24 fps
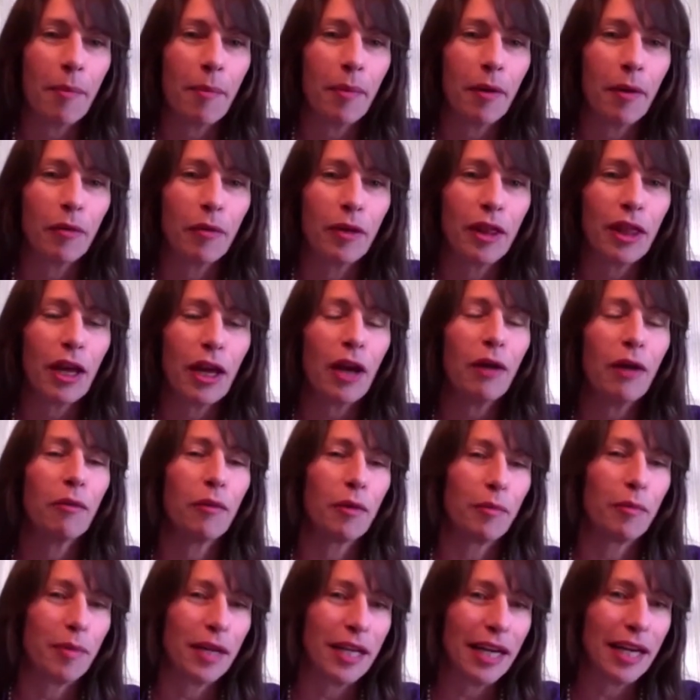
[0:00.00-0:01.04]
But we thought it
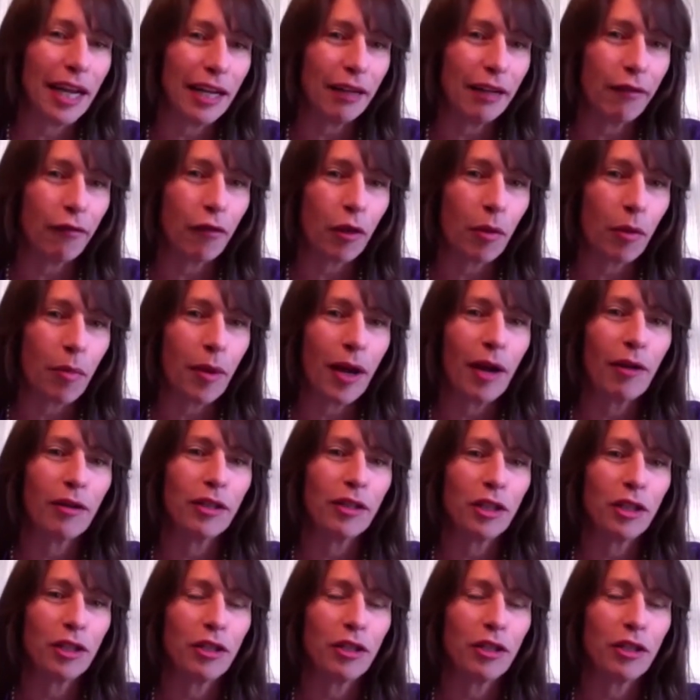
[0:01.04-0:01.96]
would be nice for the parents